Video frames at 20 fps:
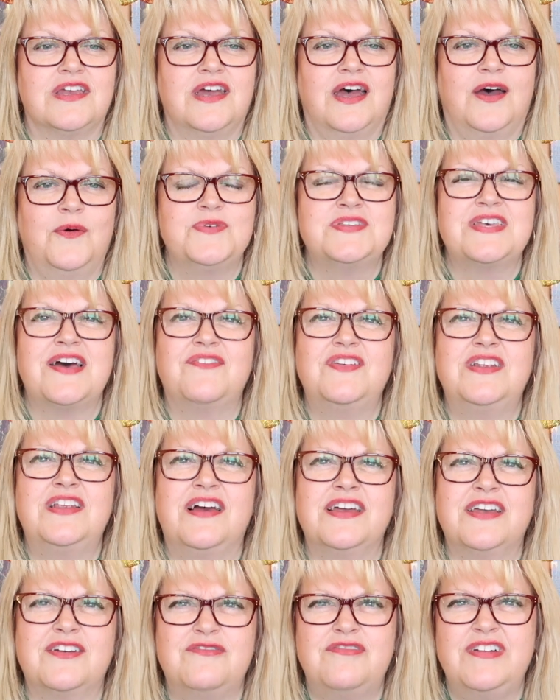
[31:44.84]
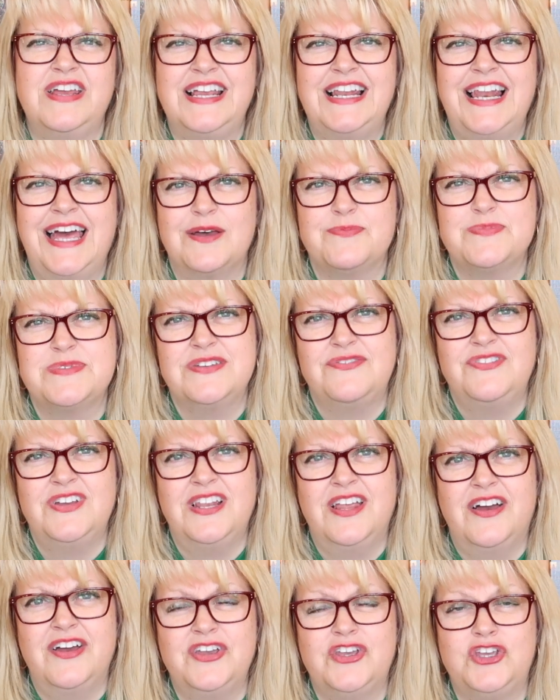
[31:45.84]
I was having like a relapse, if you
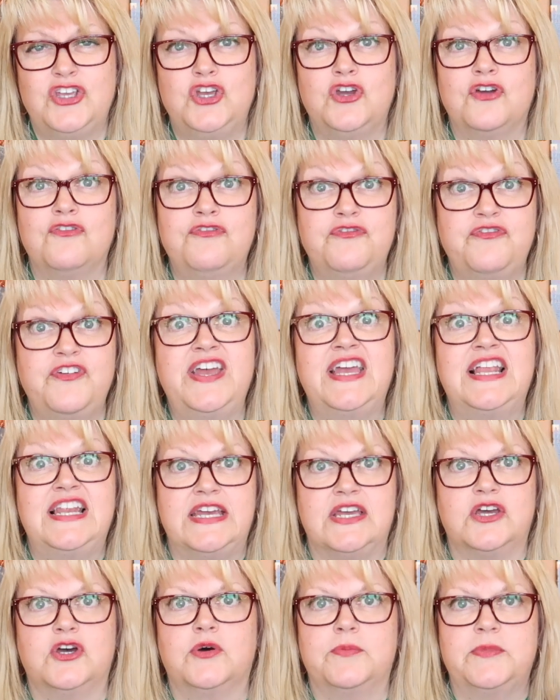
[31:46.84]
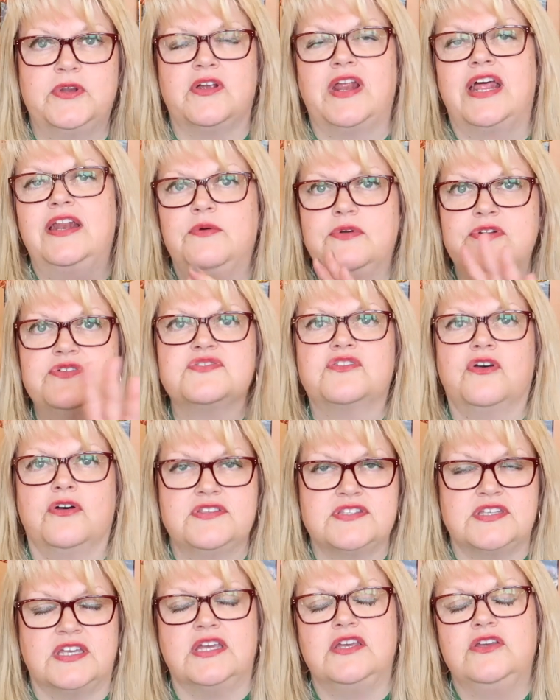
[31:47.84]
like. You can feel it coming on. Anyone who's
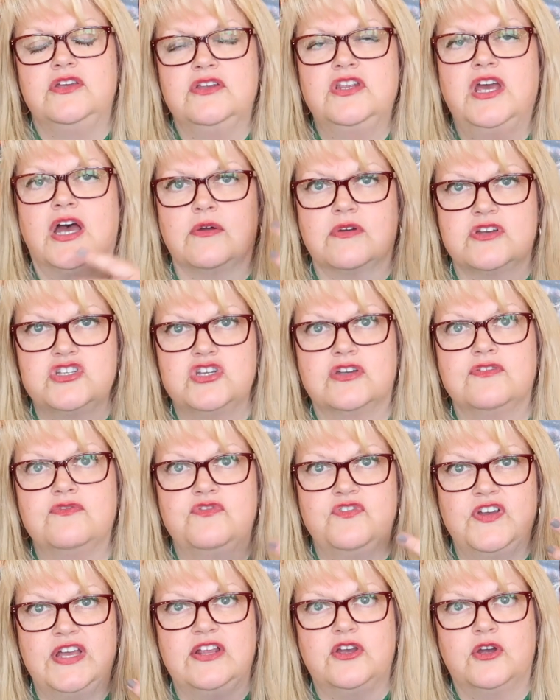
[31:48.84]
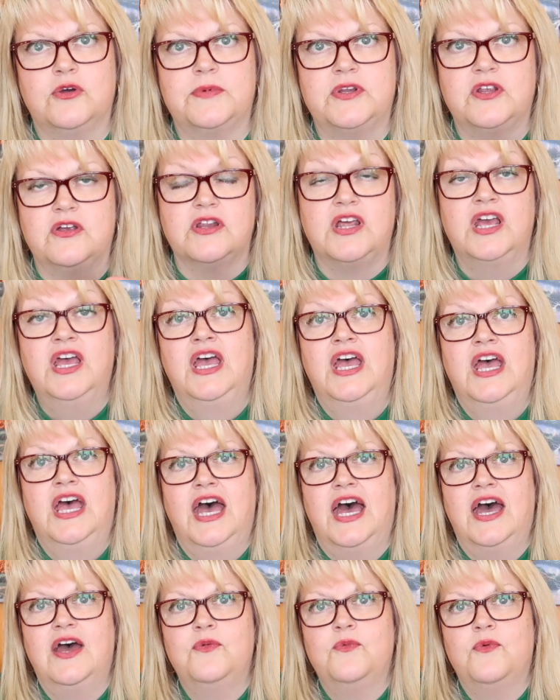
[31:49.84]
got it, you know, because you can feel it coming on.
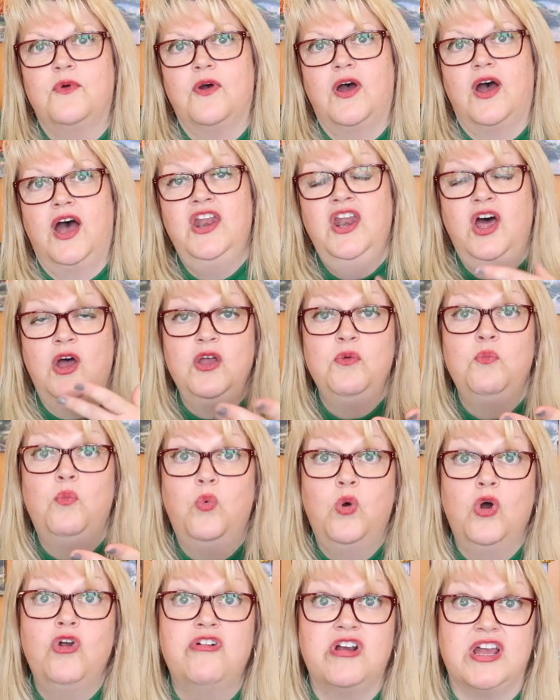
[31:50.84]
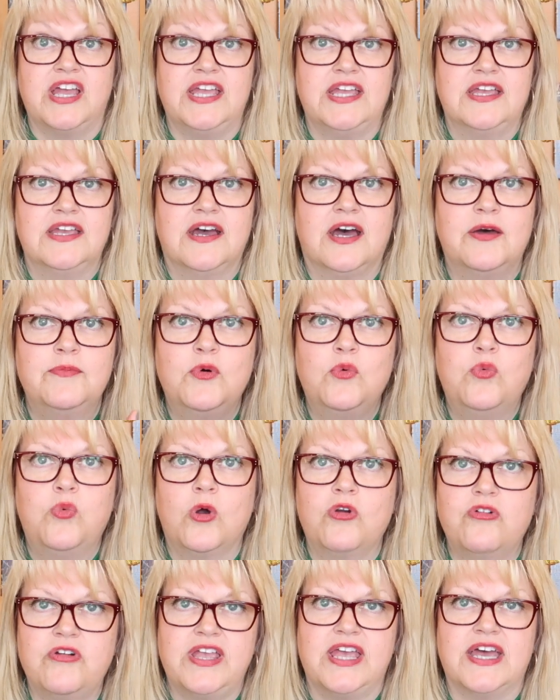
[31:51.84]
And I worry. I'm a
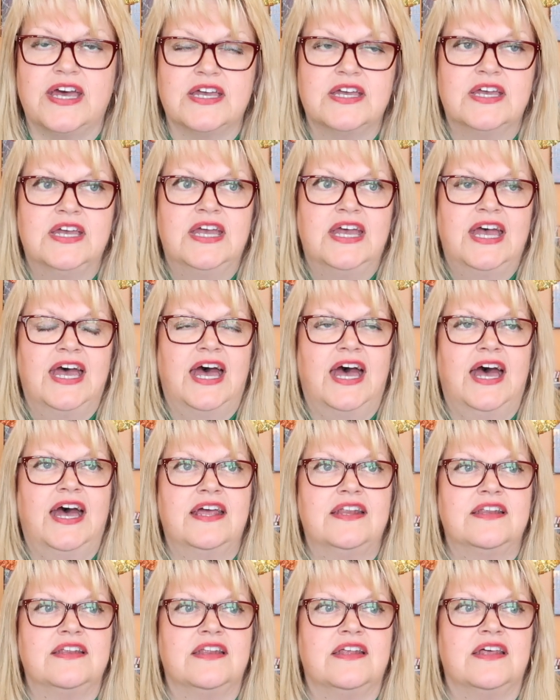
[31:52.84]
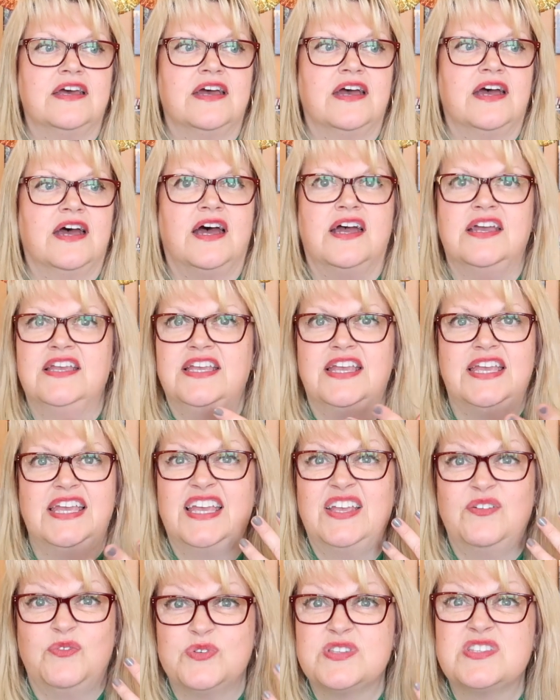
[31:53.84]
worrier. And
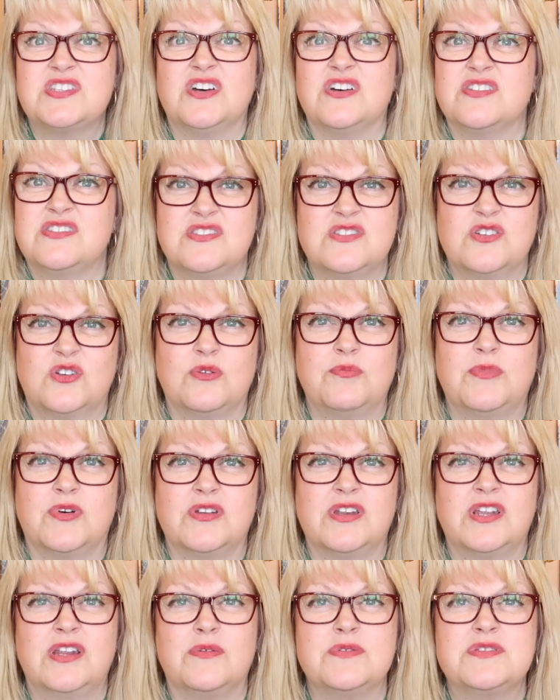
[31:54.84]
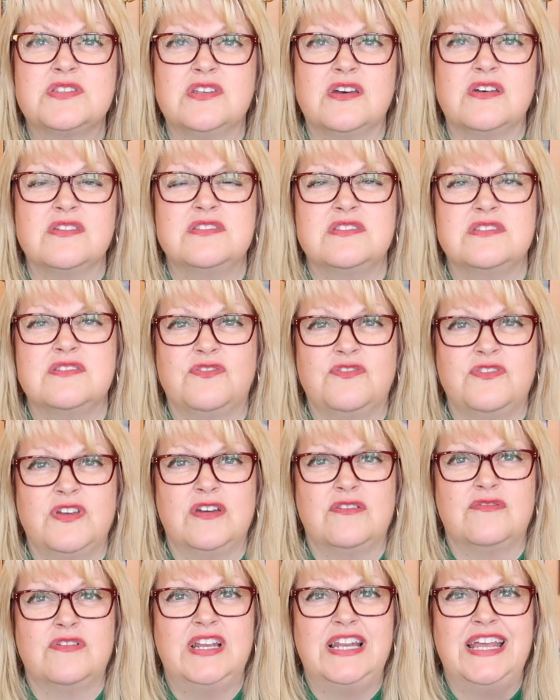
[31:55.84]
it was starting to come on. And I was starting to
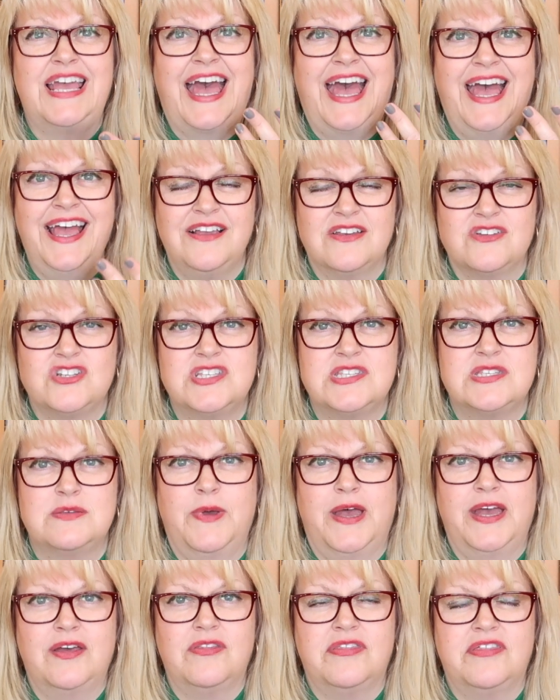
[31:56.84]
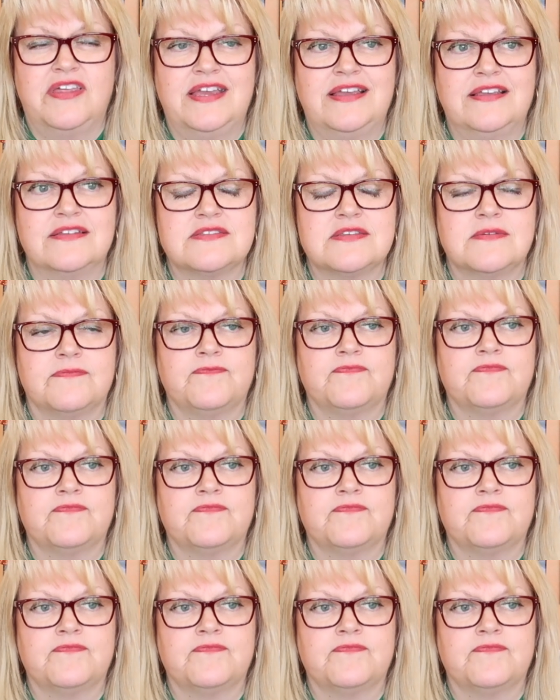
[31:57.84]
feel really anxious about things.